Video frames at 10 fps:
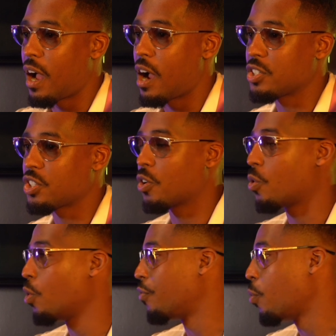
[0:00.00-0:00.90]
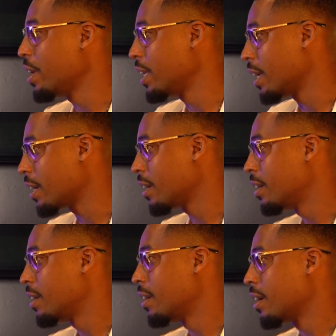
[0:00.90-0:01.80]
a circle of winning
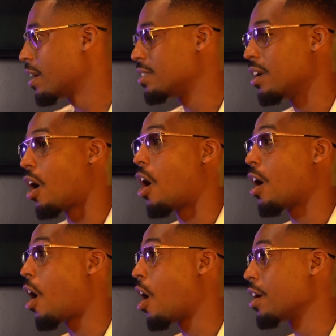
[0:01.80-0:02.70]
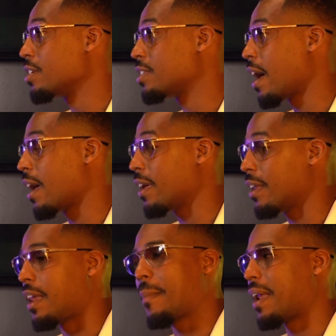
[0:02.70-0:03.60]
because there are artists that
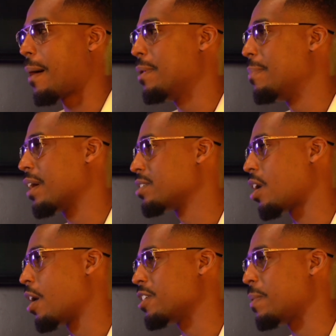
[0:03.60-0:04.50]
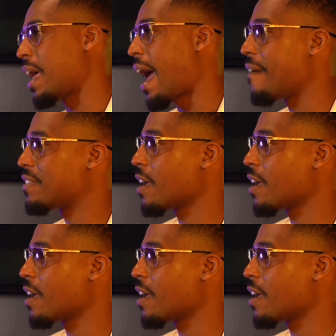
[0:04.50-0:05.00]
and they might not be the biggest artists but they have